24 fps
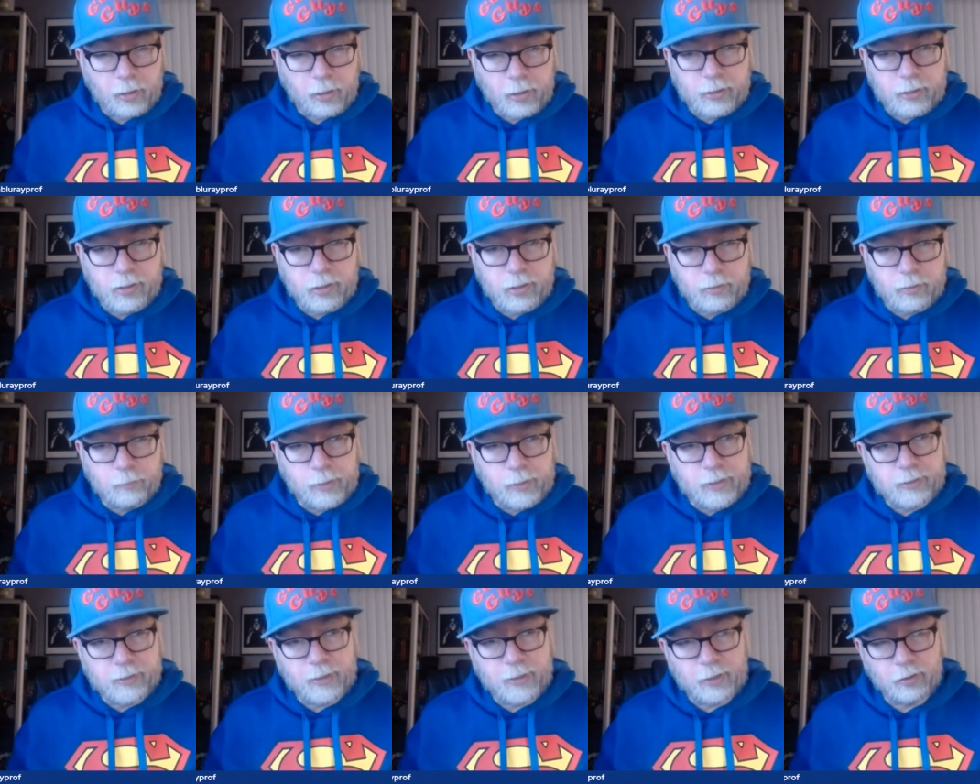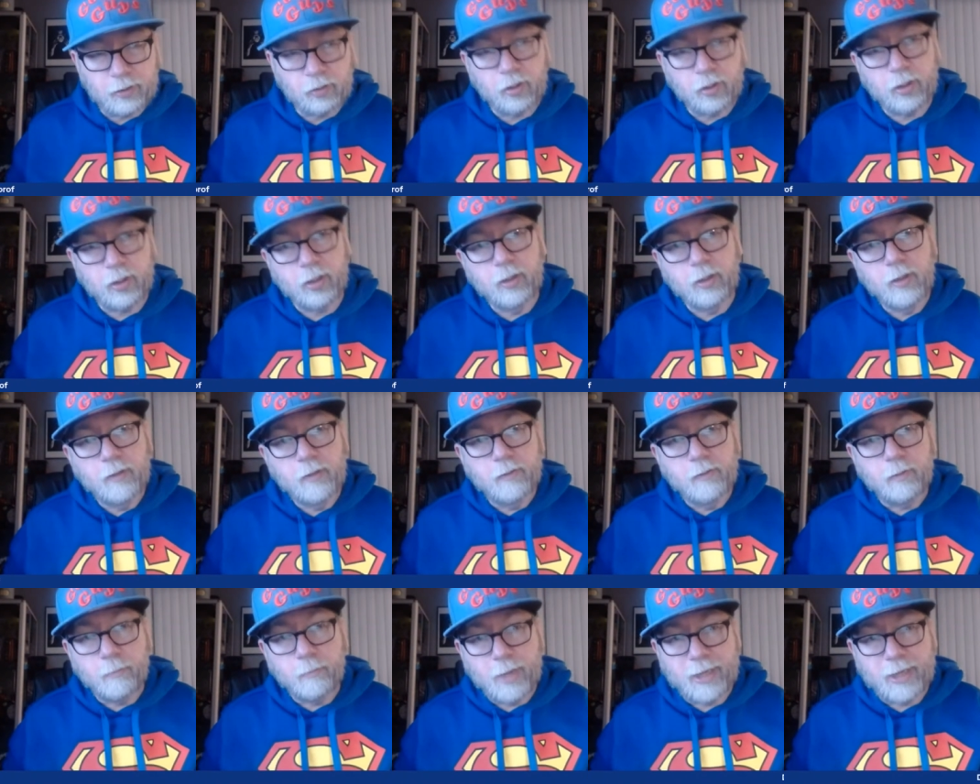It just means that they're going to
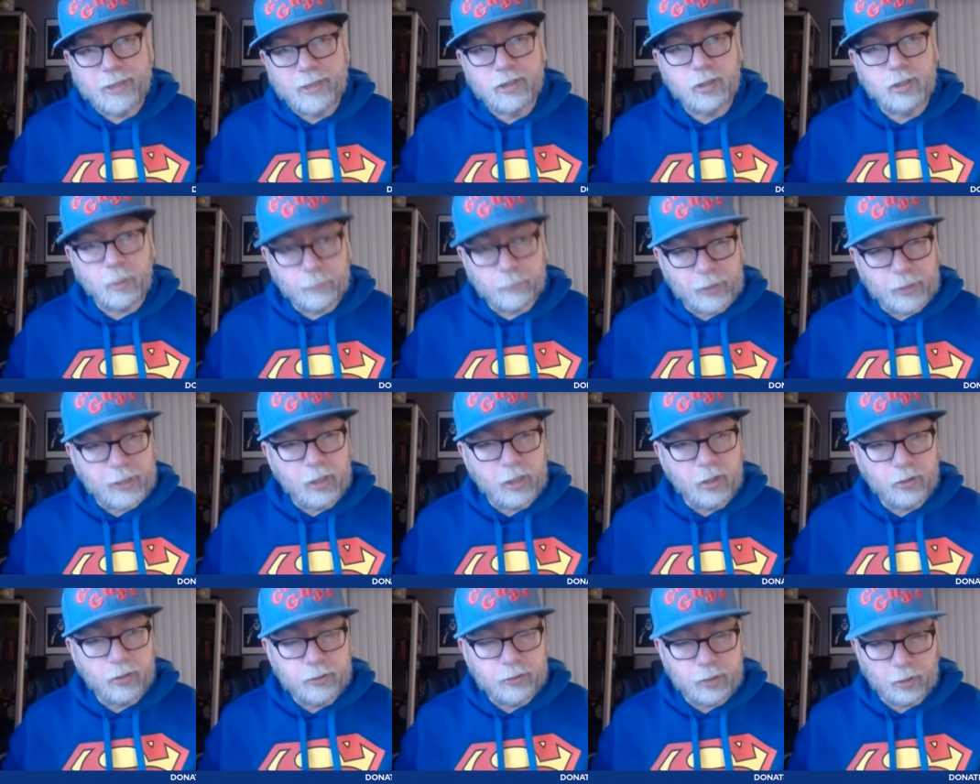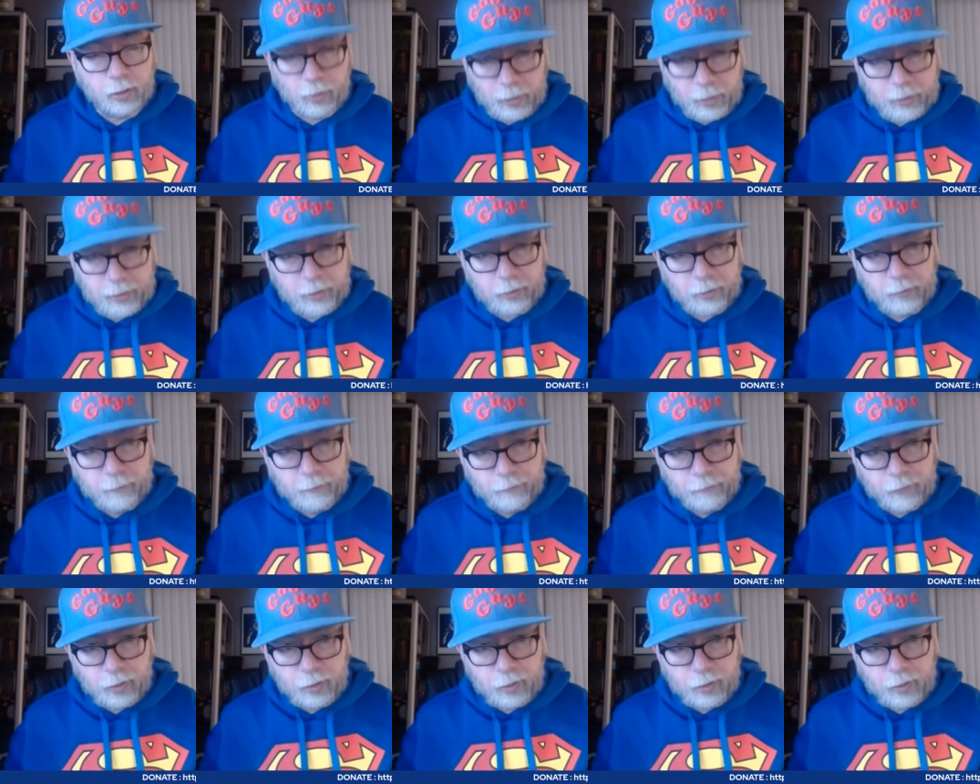make something else like it.